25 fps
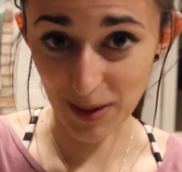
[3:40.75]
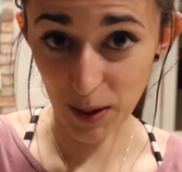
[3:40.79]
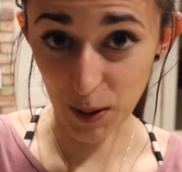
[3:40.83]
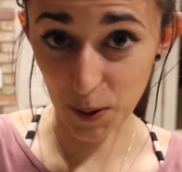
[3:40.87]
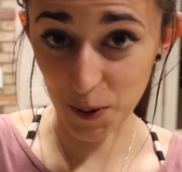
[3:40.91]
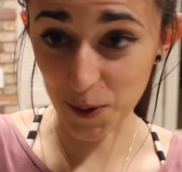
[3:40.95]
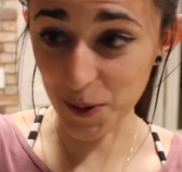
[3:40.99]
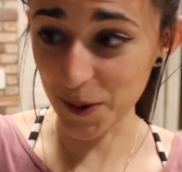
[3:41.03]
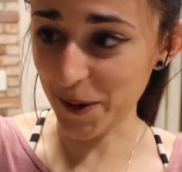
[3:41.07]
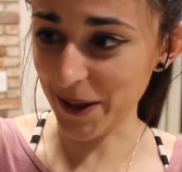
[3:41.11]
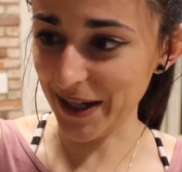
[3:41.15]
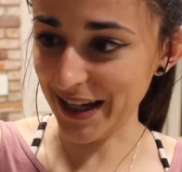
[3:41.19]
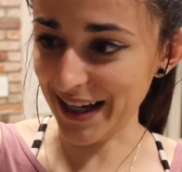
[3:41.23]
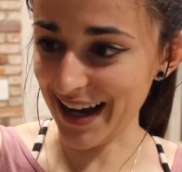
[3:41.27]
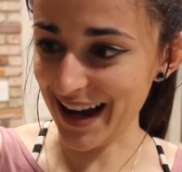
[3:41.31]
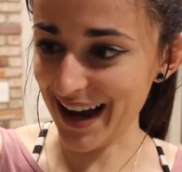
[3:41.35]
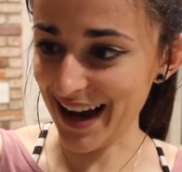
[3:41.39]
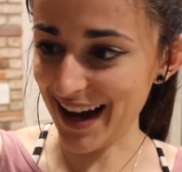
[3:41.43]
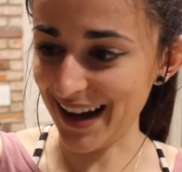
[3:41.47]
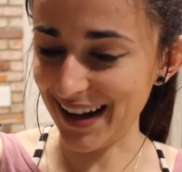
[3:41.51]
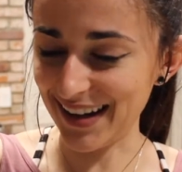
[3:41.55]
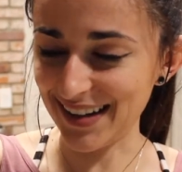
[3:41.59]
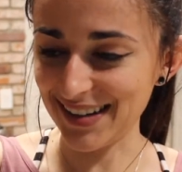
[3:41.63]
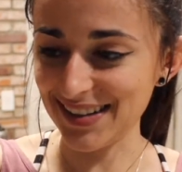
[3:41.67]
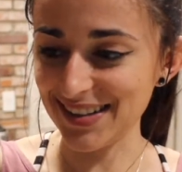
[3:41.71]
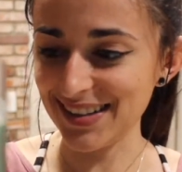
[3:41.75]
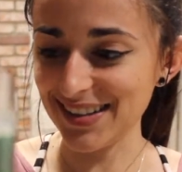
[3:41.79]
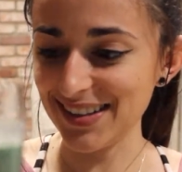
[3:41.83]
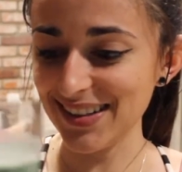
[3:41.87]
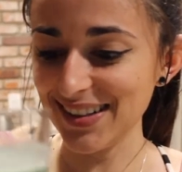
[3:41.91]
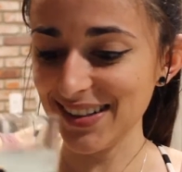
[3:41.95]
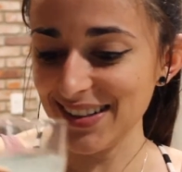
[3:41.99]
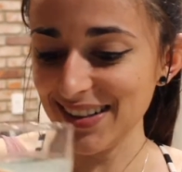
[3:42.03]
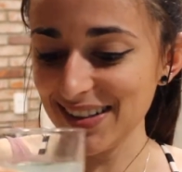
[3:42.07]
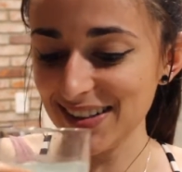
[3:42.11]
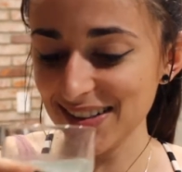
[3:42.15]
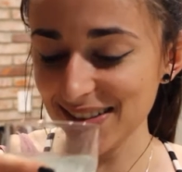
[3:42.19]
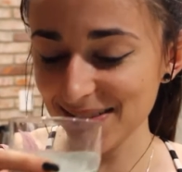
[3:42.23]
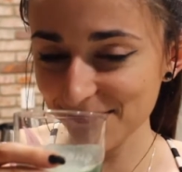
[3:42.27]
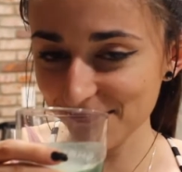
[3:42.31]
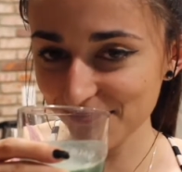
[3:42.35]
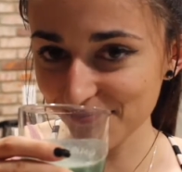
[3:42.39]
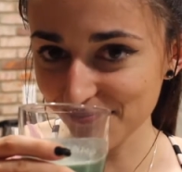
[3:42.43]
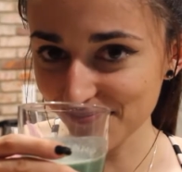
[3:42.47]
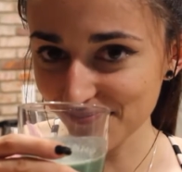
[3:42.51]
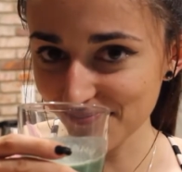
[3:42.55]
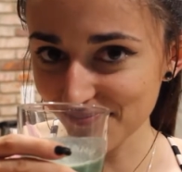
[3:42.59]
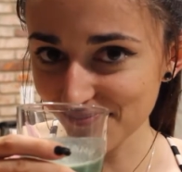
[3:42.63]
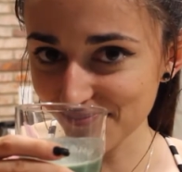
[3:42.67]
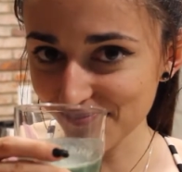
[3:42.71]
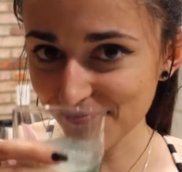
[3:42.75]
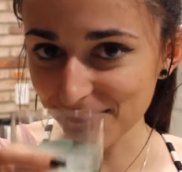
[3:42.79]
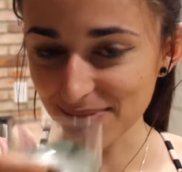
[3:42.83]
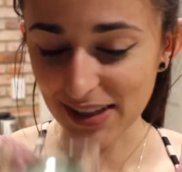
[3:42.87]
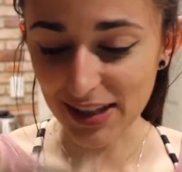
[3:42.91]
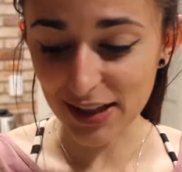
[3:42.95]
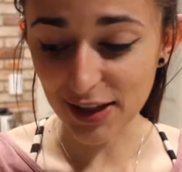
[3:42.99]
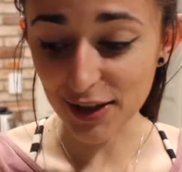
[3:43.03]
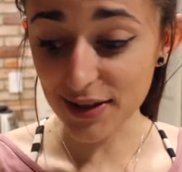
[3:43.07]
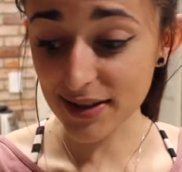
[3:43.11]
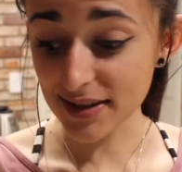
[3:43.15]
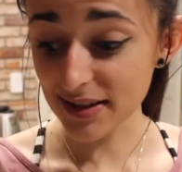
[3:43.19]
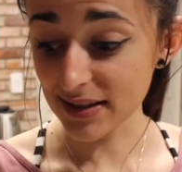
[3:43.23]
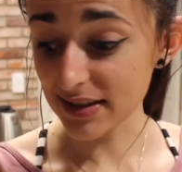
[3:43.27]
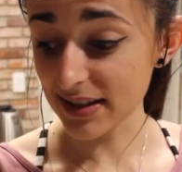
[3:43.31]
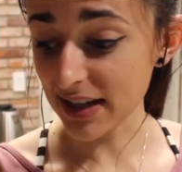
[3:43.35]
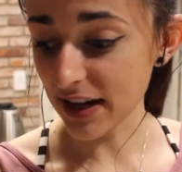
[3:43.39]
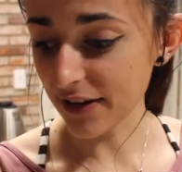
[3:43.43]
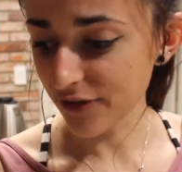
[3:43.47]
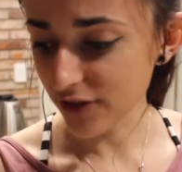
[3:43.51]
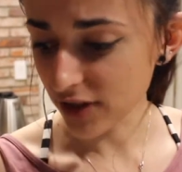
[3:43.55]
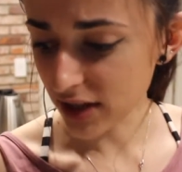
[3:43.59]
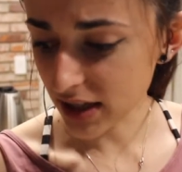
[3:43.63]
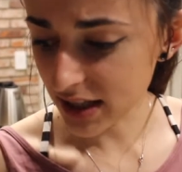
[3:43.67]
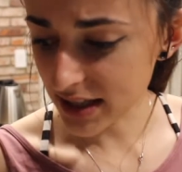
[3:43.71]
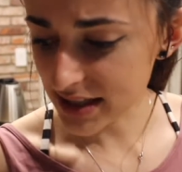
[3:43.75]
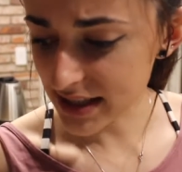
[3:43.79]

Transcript: Oh yeah. It looks definitely,